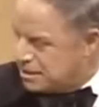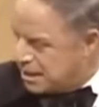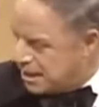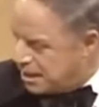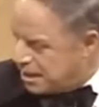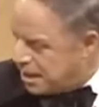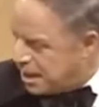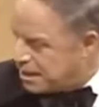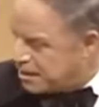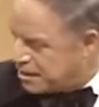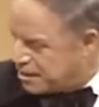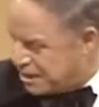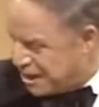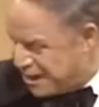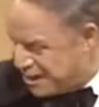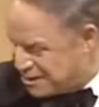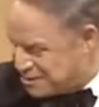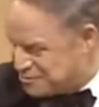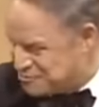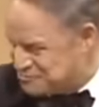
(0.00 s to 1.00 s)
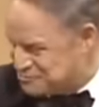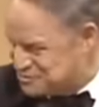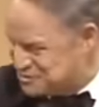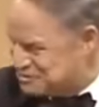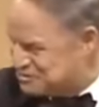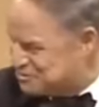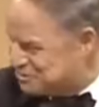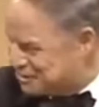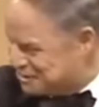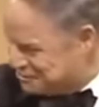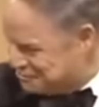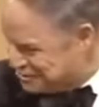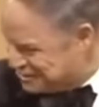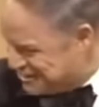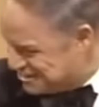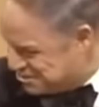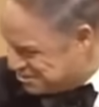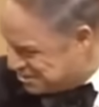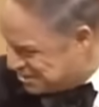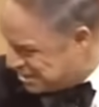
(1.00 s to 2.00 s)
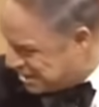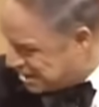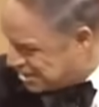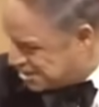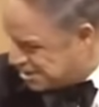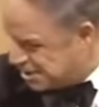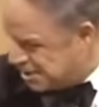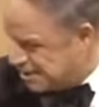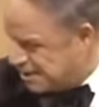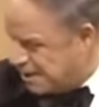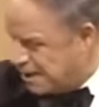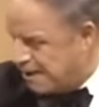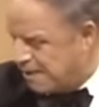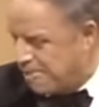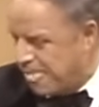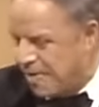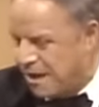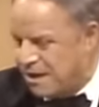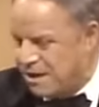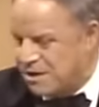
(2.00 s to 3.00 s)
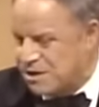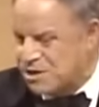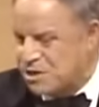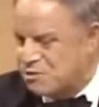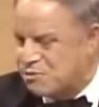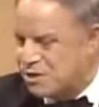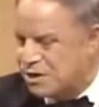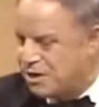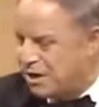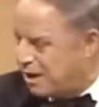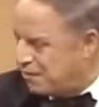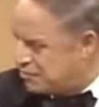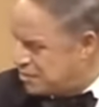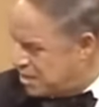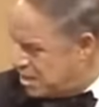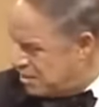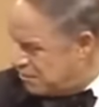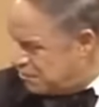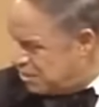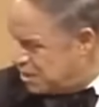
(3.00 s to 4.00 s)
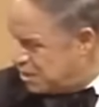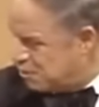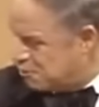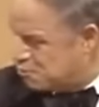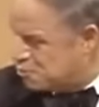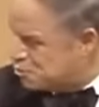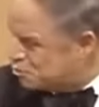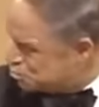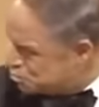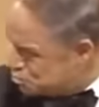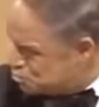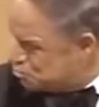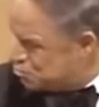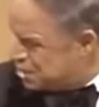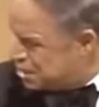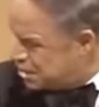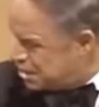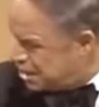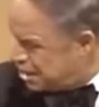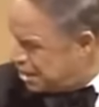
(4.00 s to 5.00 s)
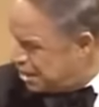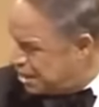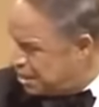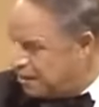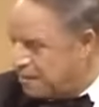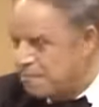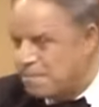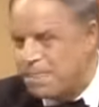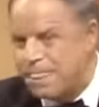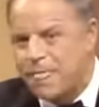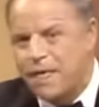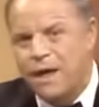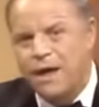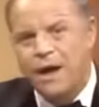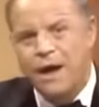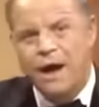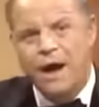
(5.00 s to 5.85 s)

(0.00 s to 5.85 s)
Dean, I thank you for your wonderful introduction. Uh, you would love the evening if you knew you were here. we